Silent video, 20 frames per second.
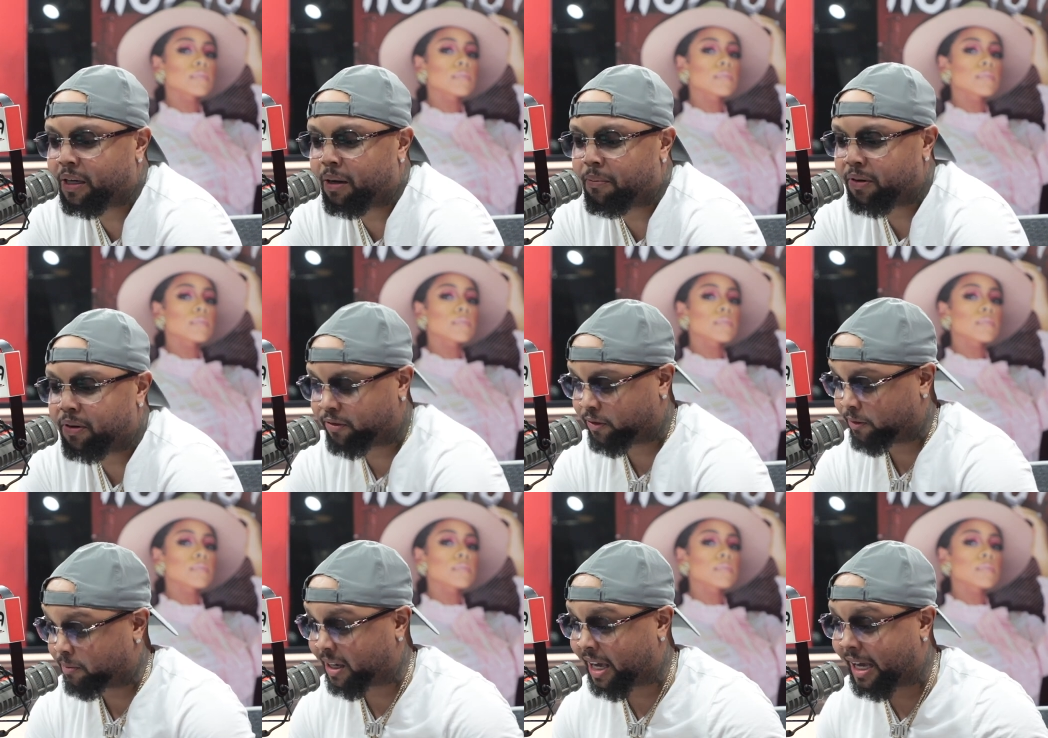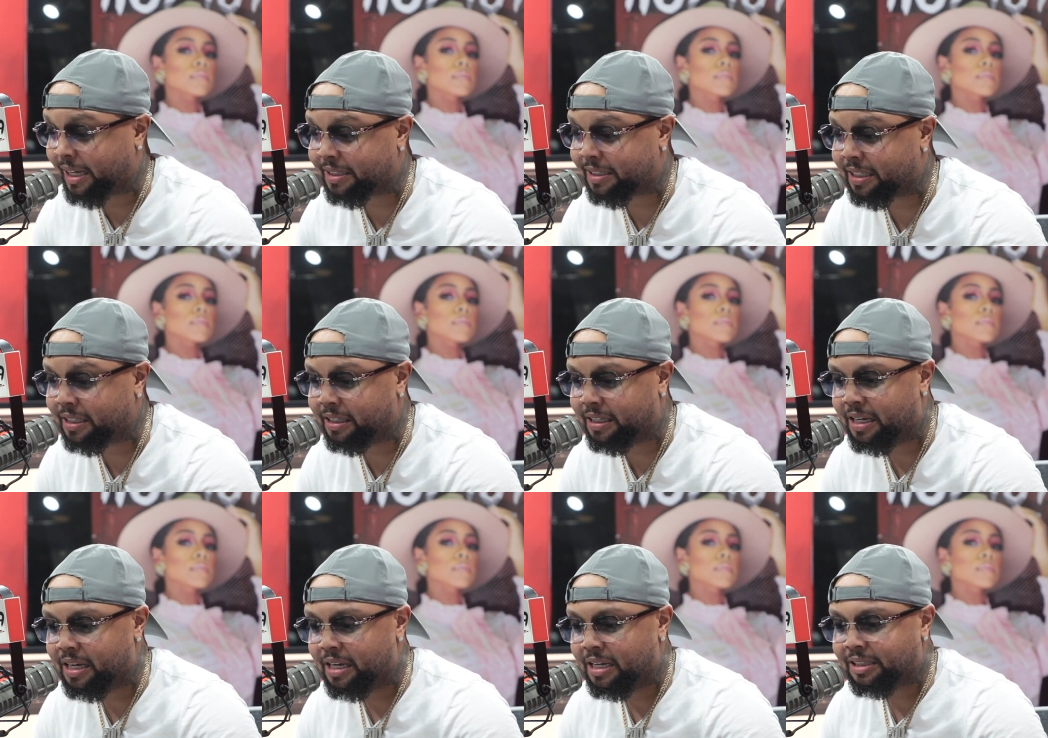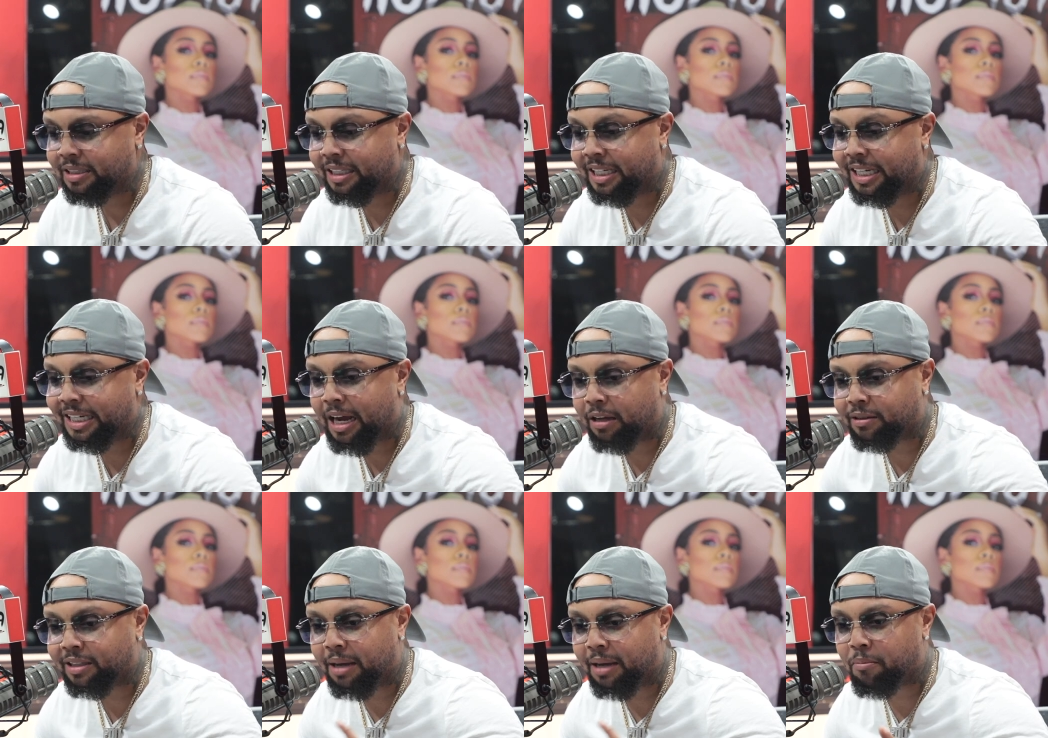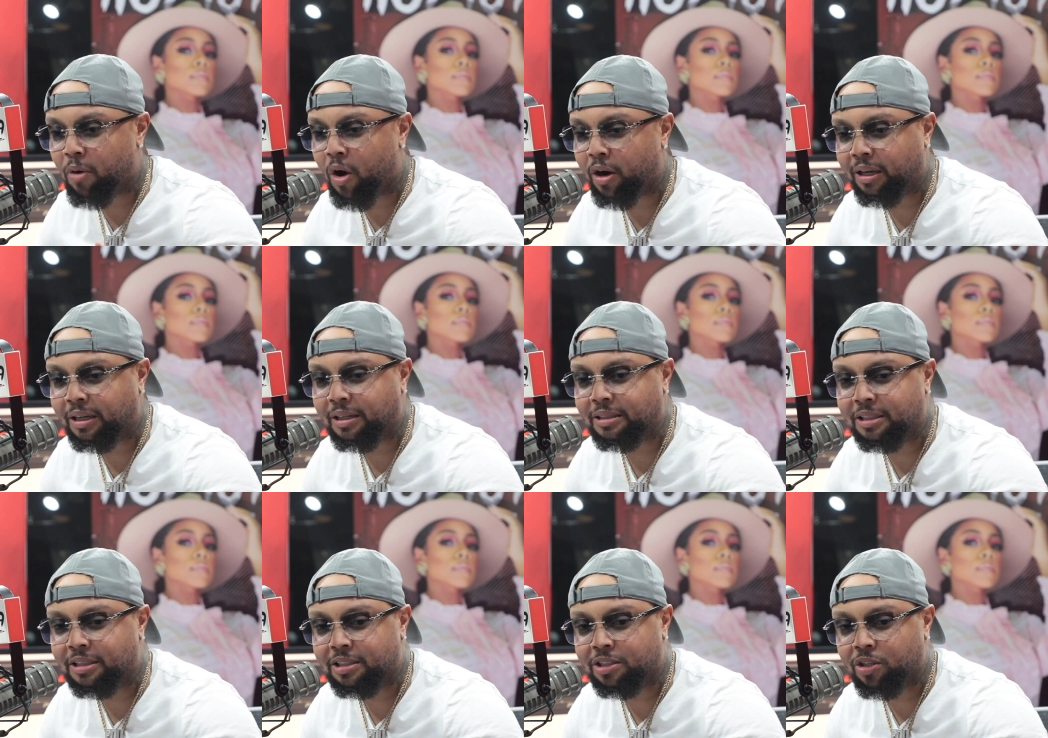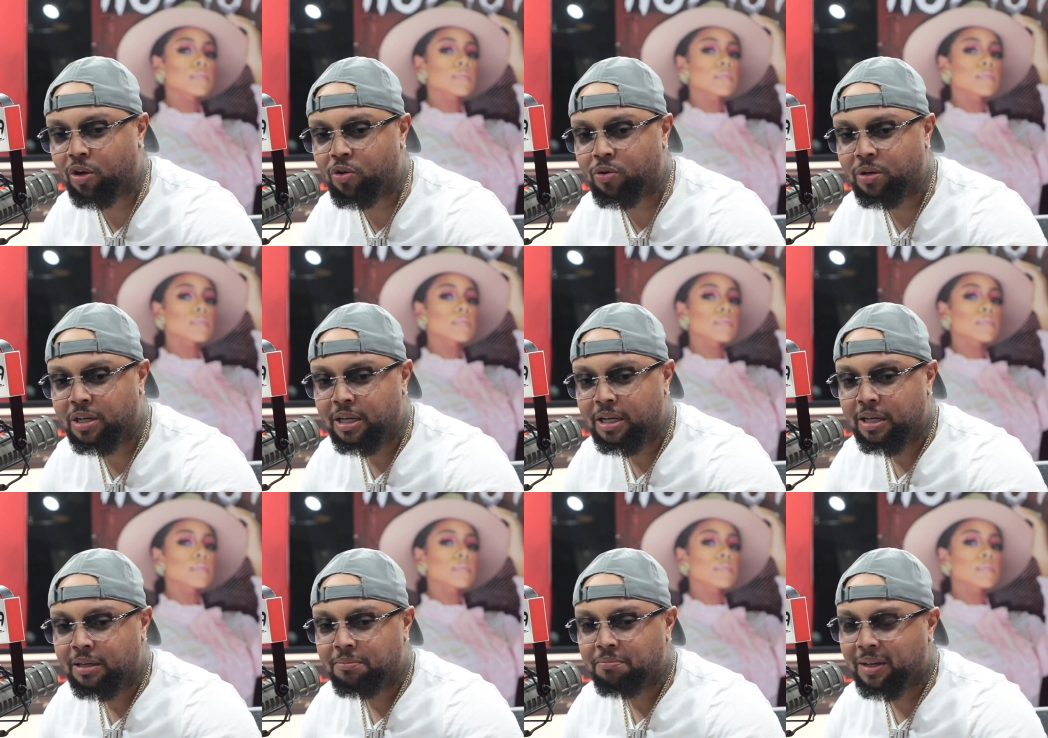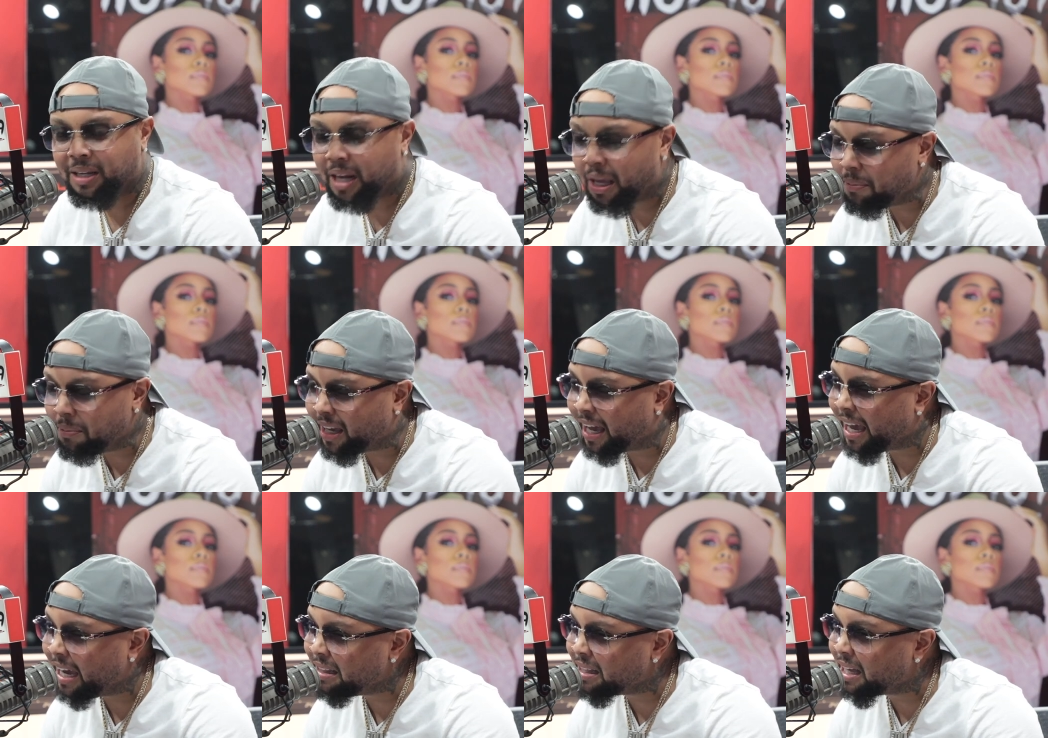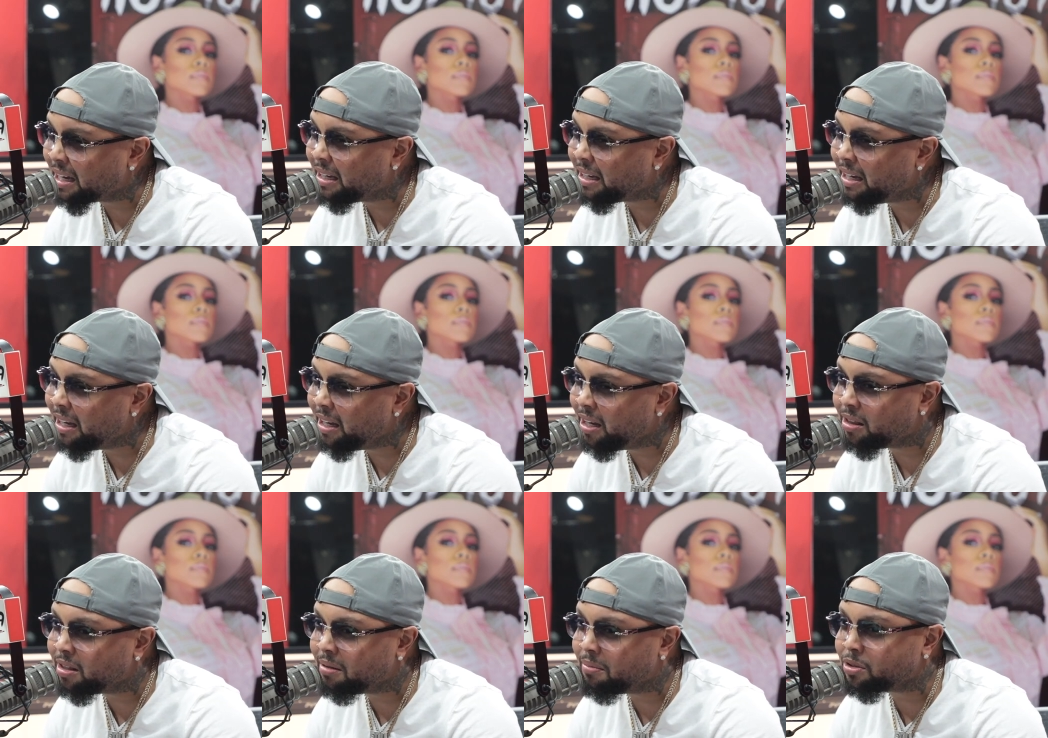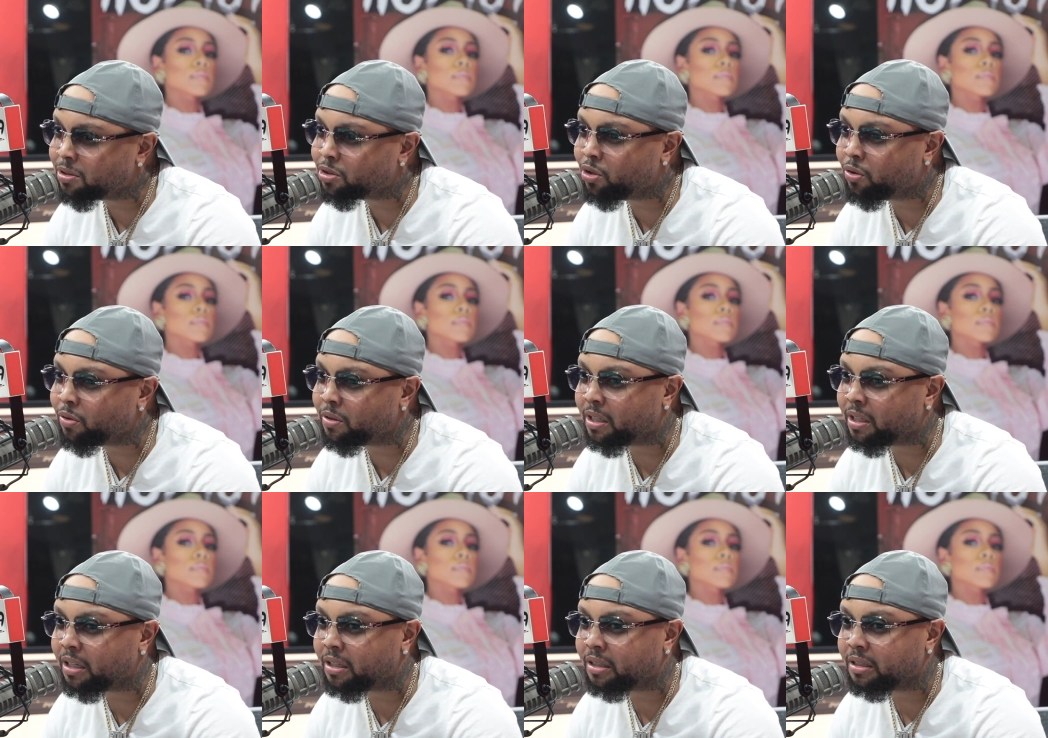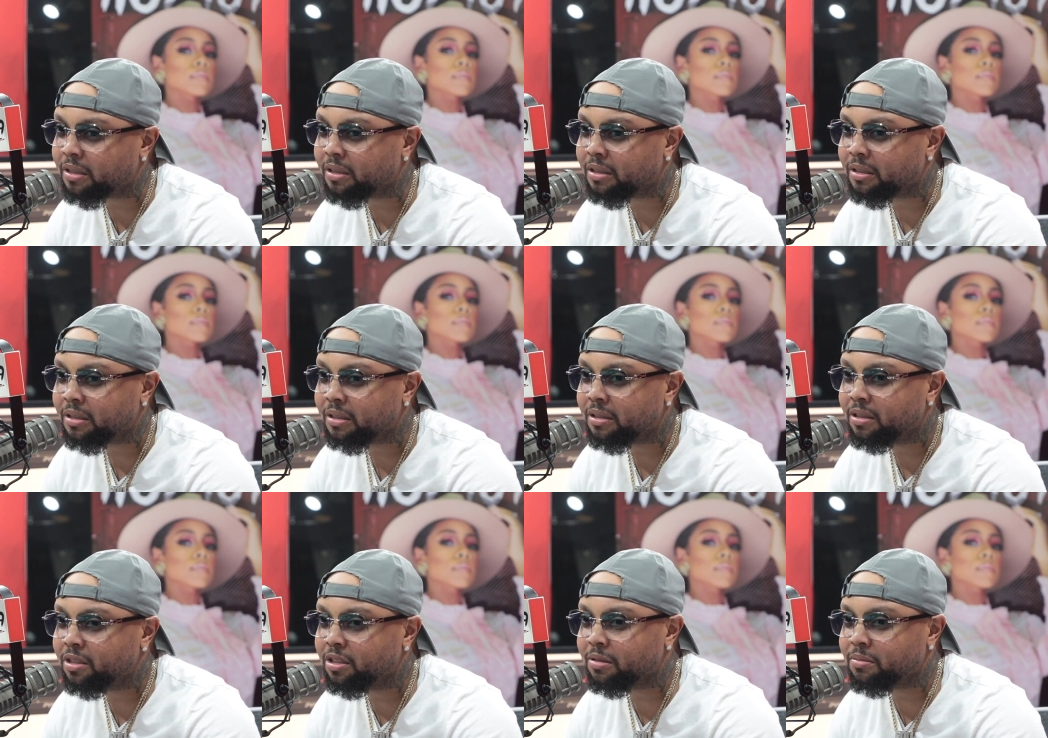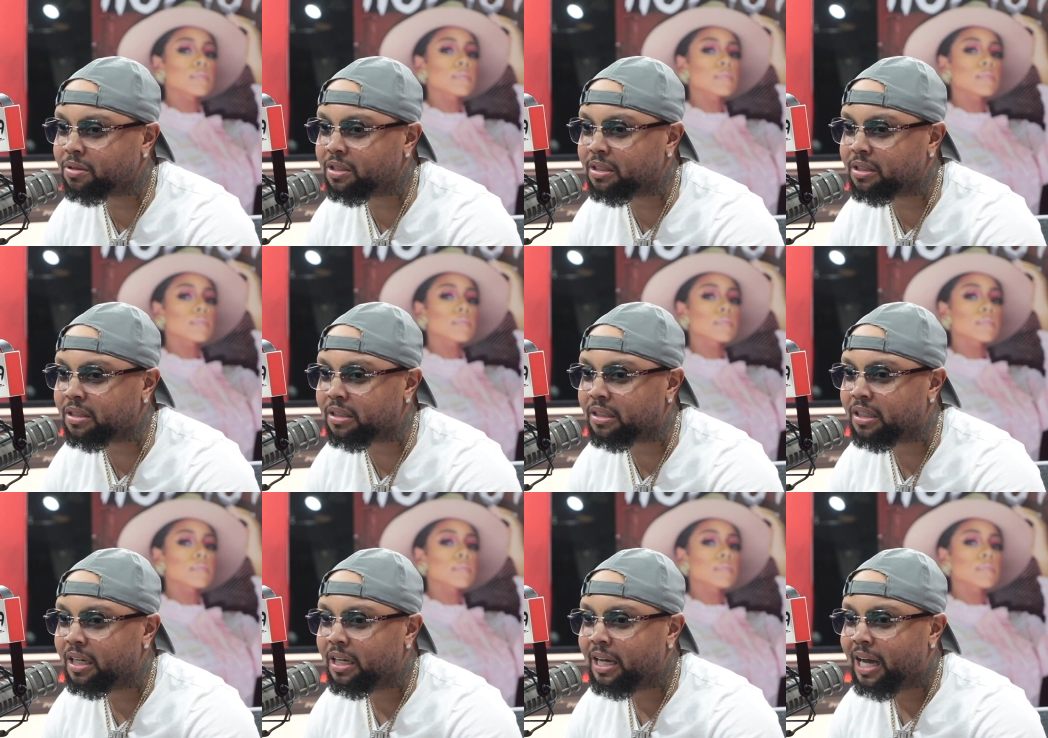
Speaker 1: coming from KC to get out that market because it's so man they be hating like hell in Missouri now. Facts. You know what I'm saying?